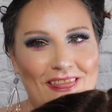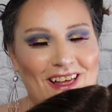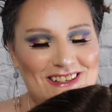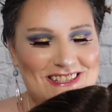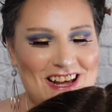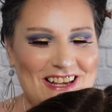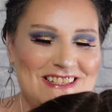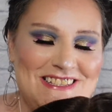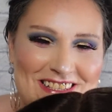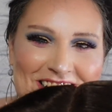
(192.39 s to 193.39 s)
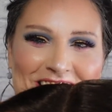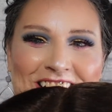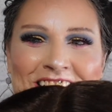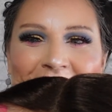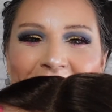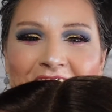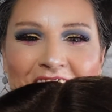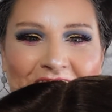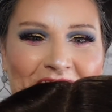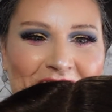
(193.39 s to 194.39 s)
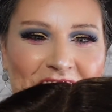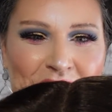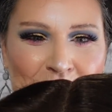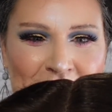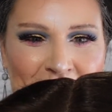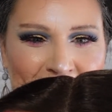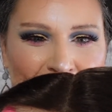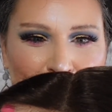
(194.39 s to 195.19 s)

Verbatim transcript: That's nice. I do see some